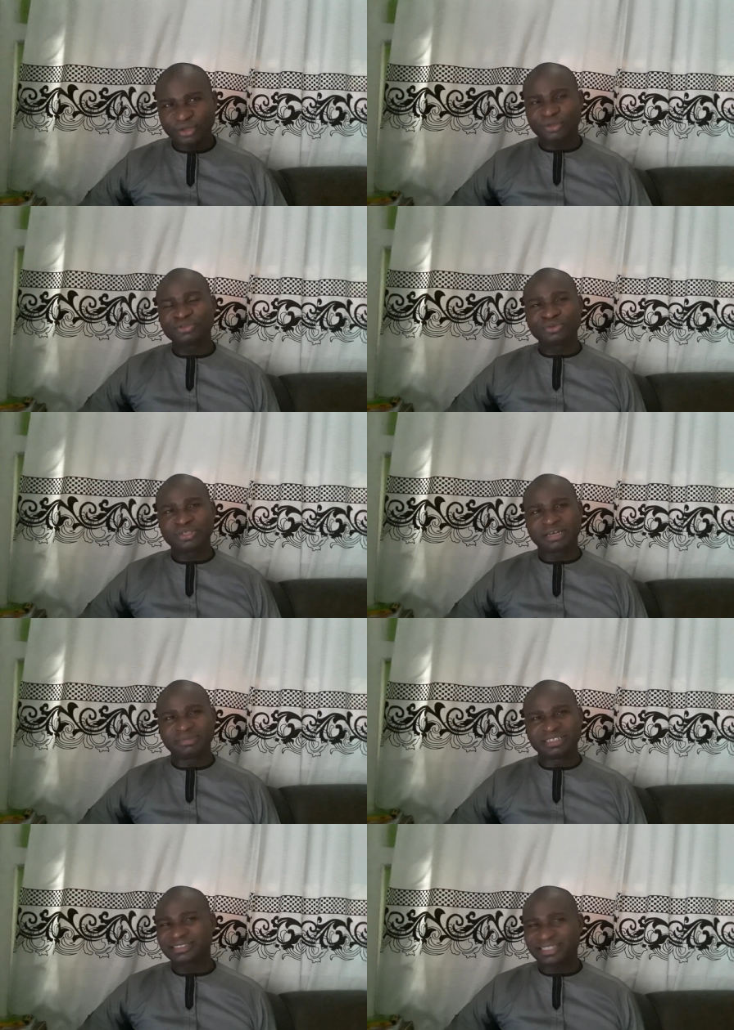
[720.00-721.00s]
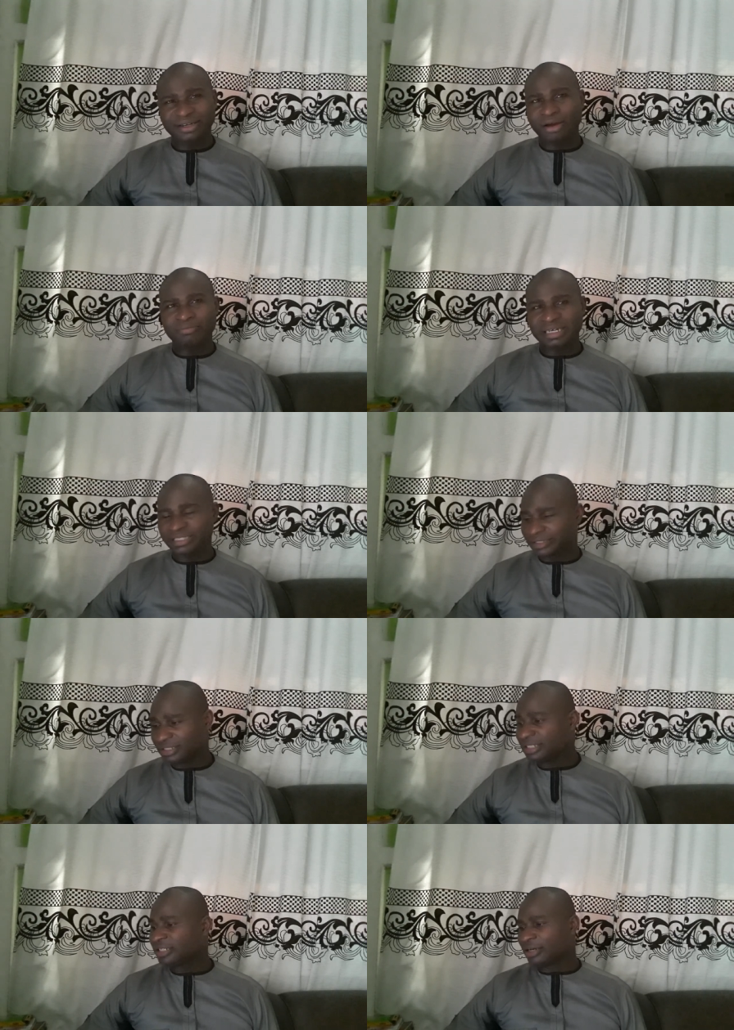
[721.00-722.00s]
on Udemy. It's a lot of money.
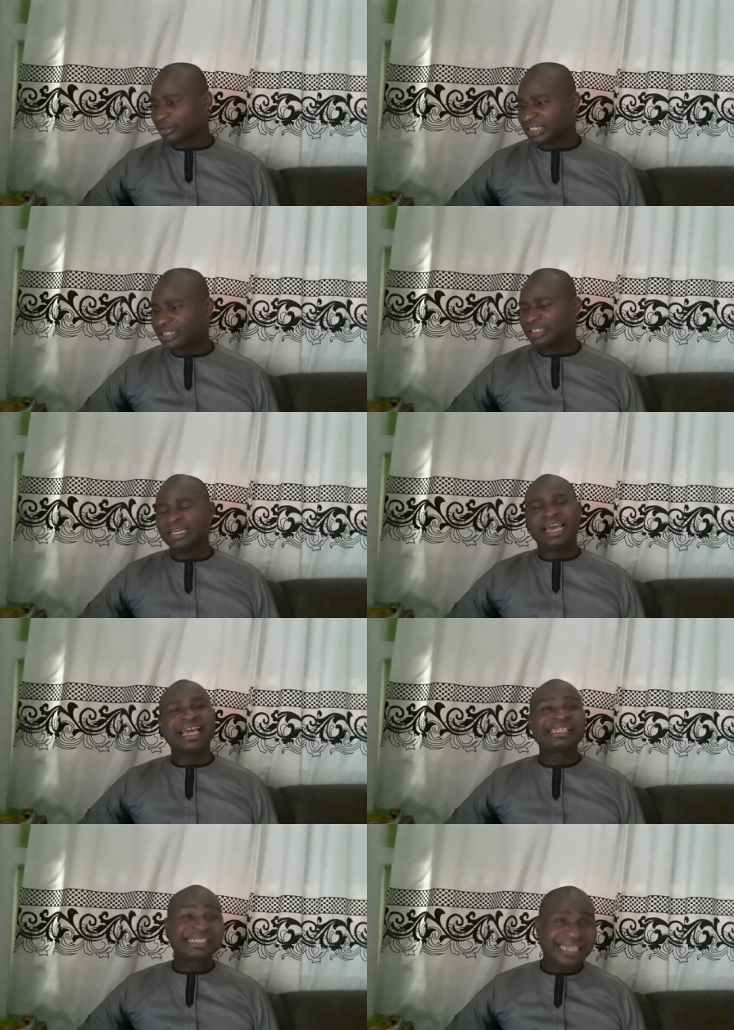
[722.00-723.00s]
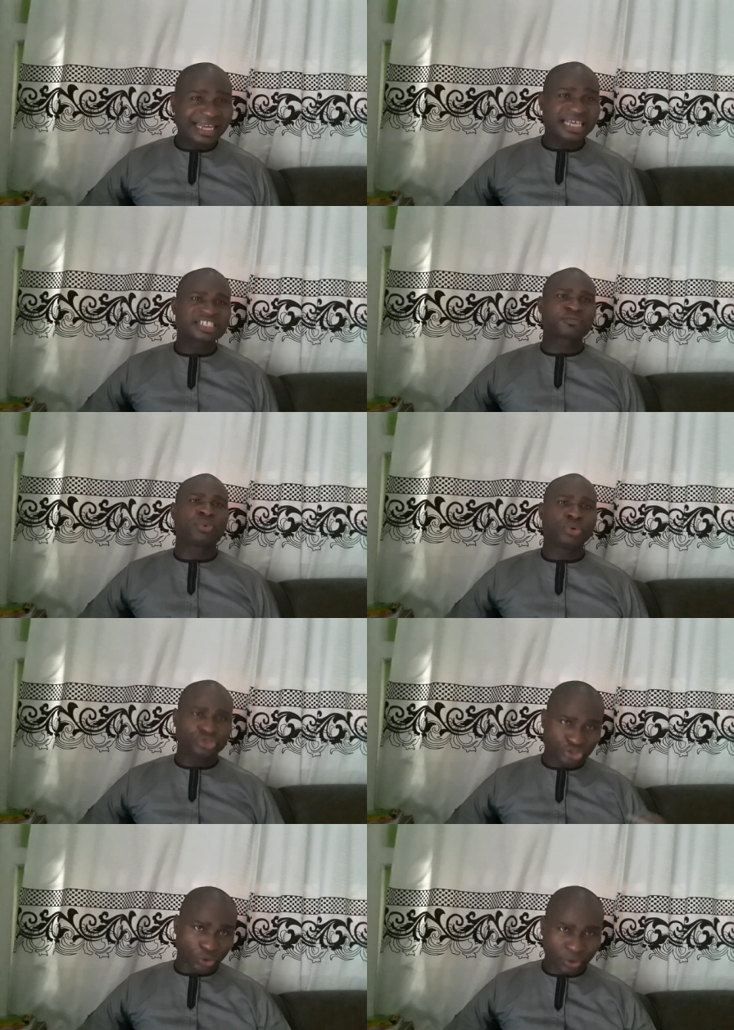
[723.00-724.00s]
Okay, Excel
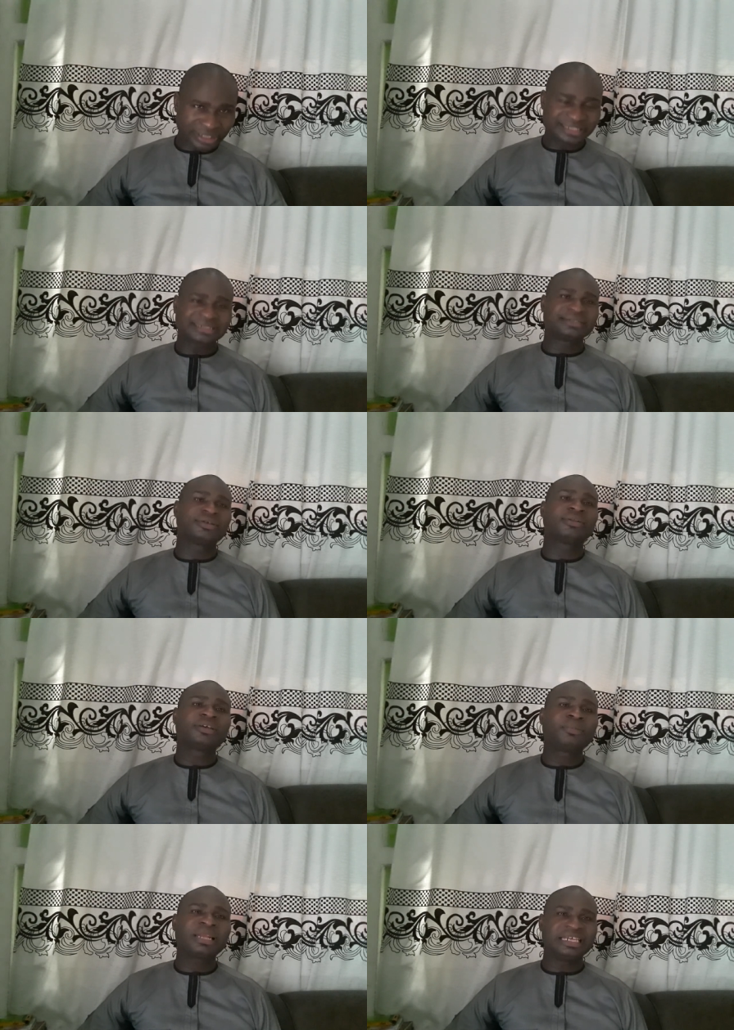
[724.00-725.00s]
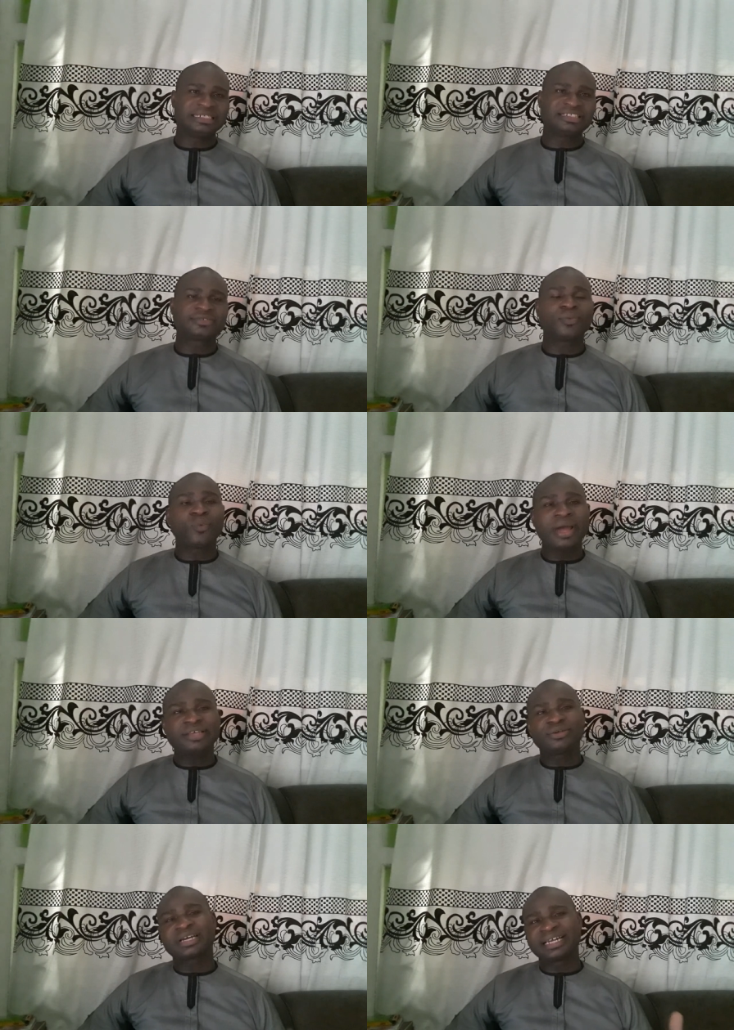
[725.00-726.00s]
exposure is another place where
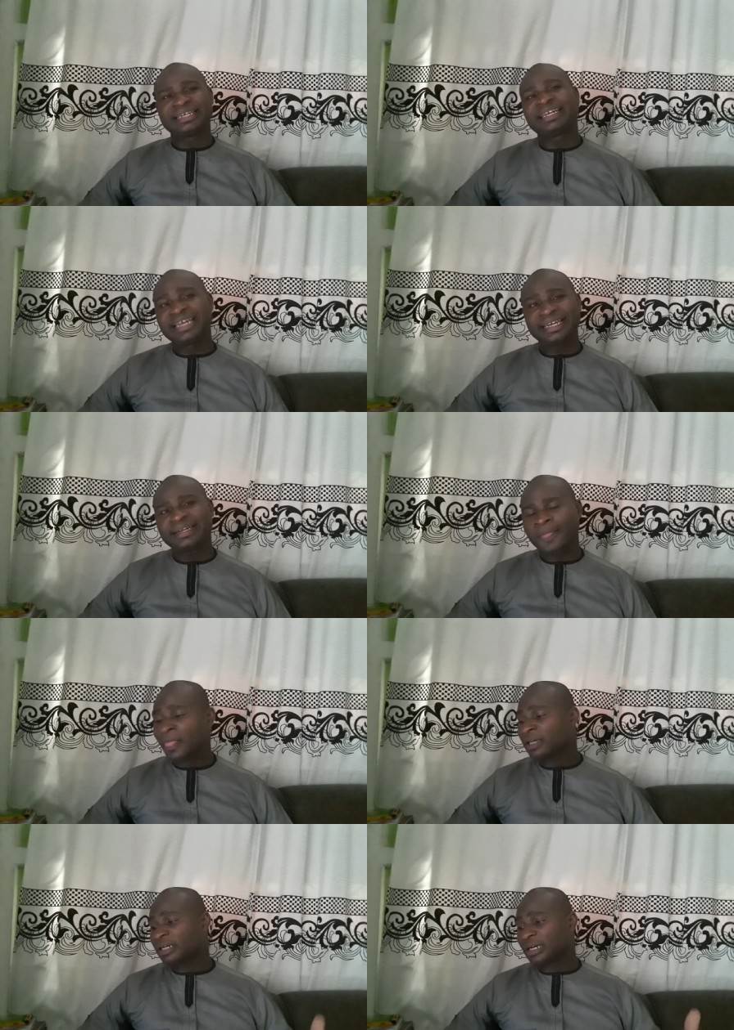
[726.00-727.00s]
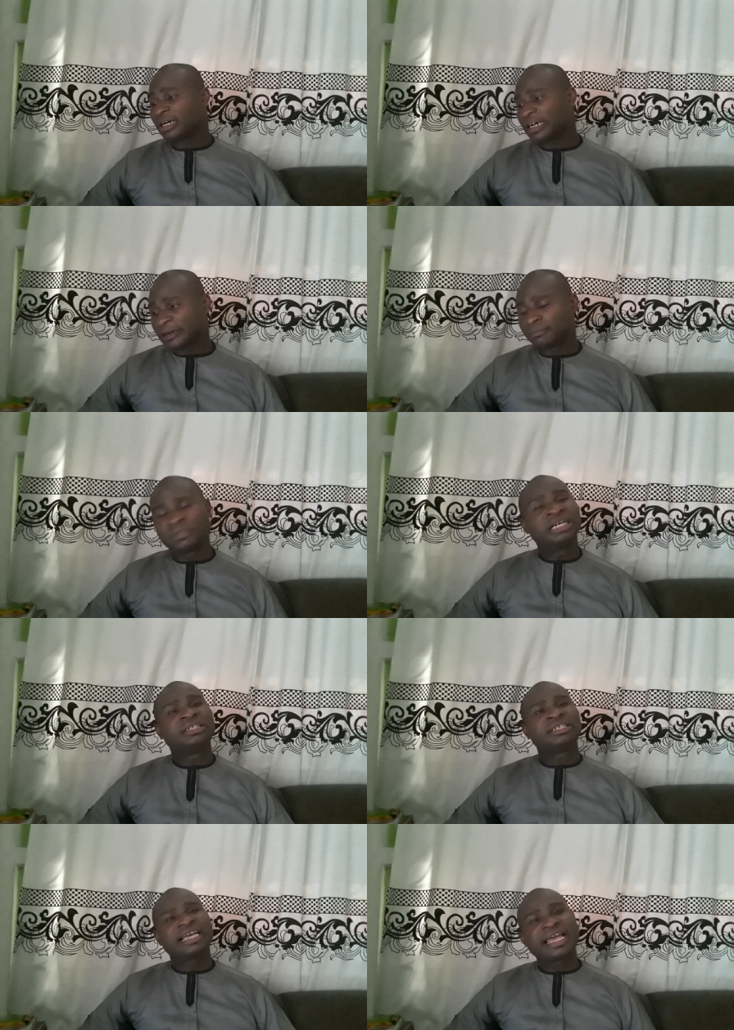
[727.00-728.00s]
you can learn um, um,
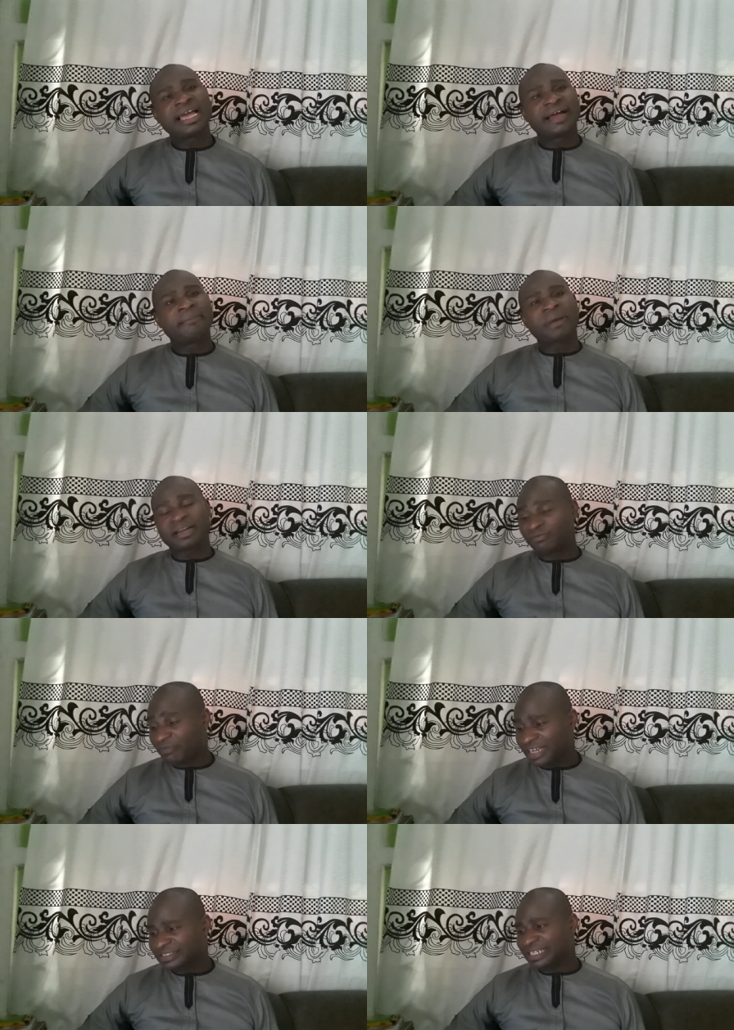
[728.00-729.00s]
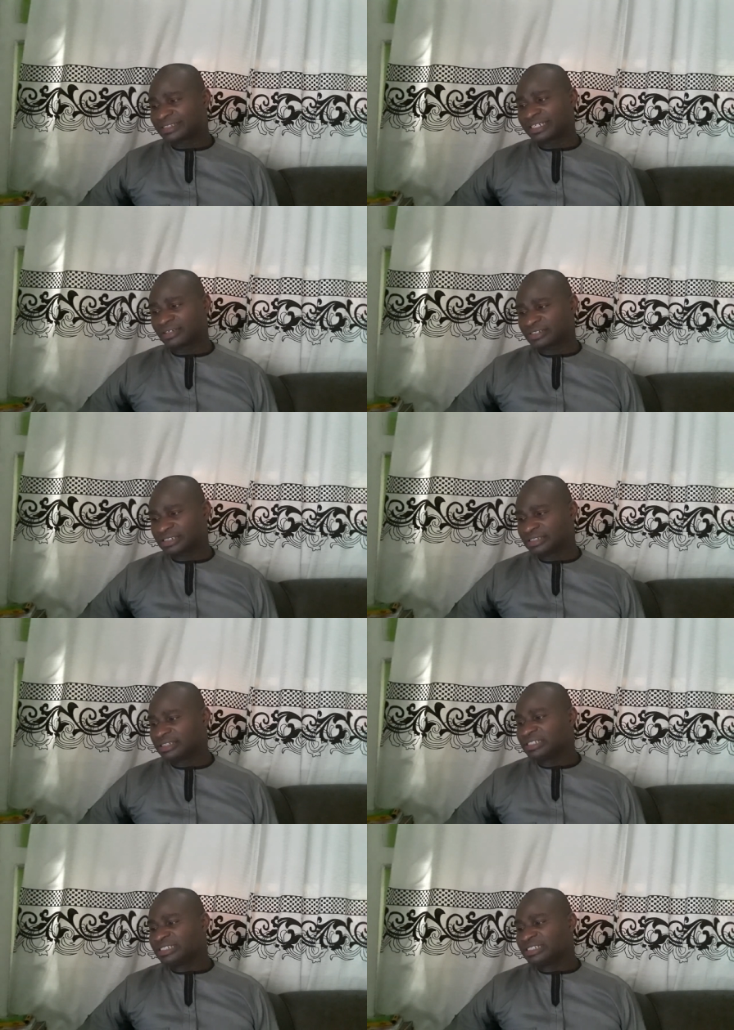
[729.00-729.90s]
advanced Excel skill.